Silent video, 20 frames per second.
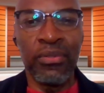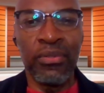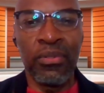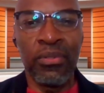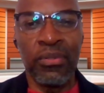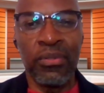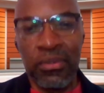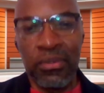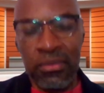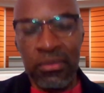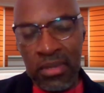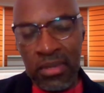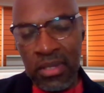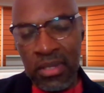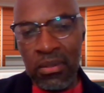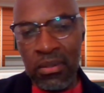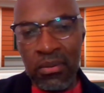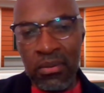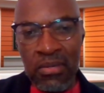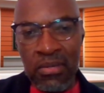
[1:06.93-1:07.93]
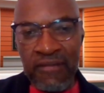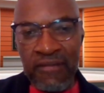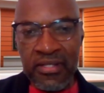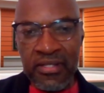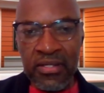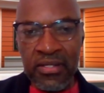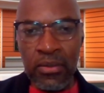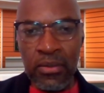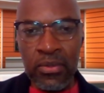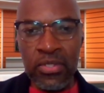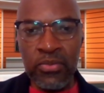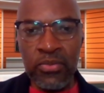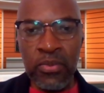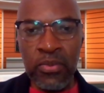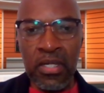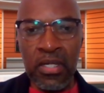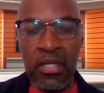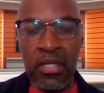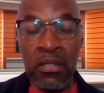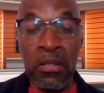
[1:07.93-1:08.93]
or whether those
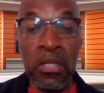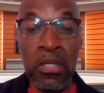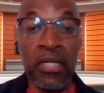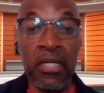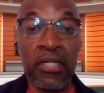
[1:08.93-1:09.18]
were